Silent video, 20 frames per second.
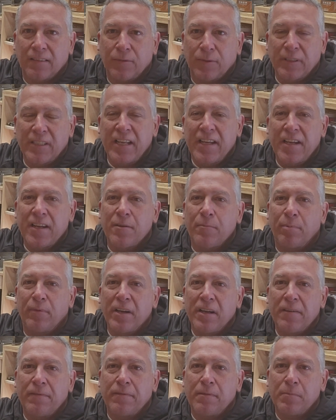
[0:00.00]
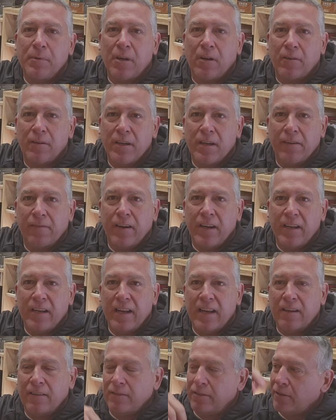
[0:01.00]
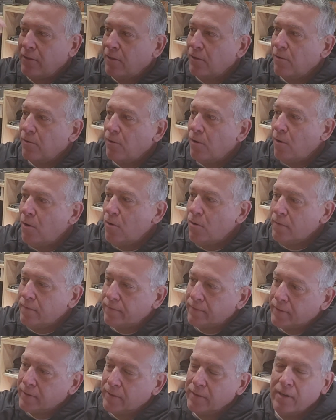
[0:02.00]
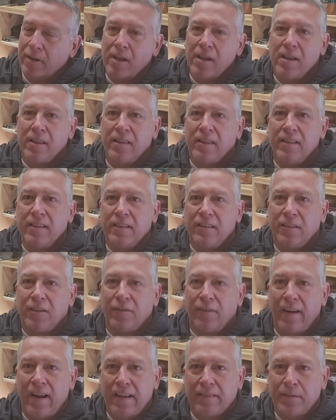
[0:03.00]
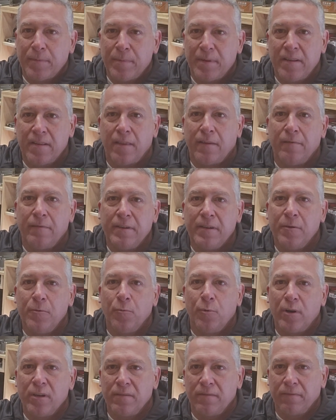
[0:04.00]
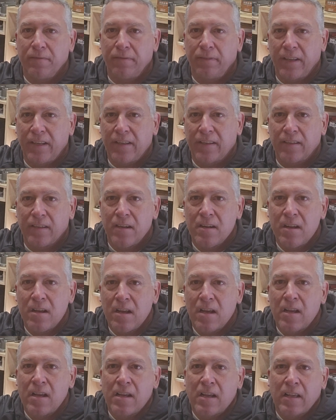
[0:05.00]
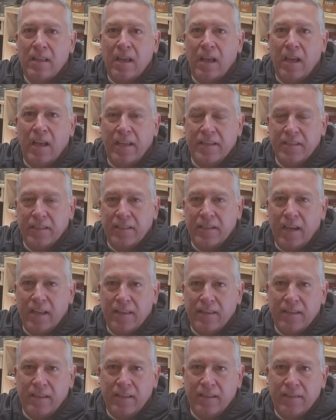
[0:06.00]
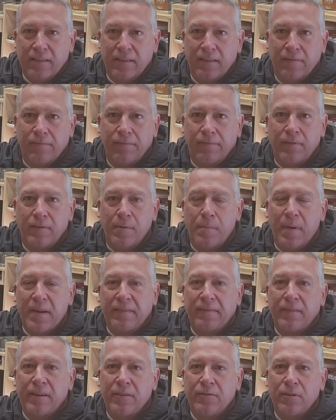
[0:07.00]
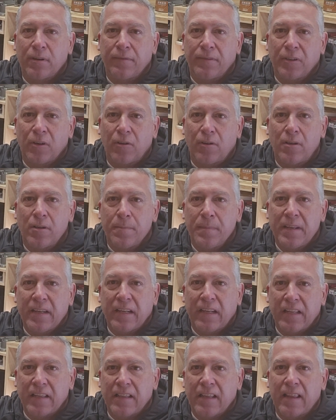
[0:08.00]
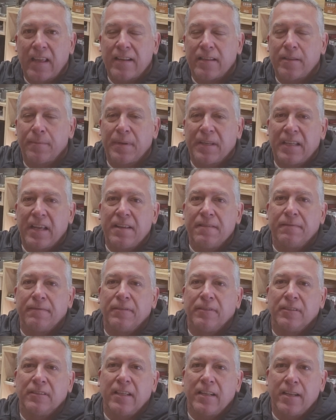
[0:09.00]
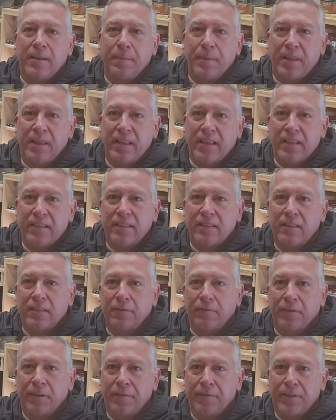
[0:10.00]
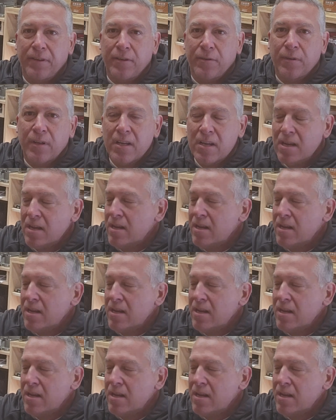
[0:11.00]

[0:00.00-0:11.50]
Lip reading: We're taking a break from gardening right now to go over this Craftsman 3-in-1 inflator. I just got this from my friends over at Altman. I'd like to thank them again for sending me this to review.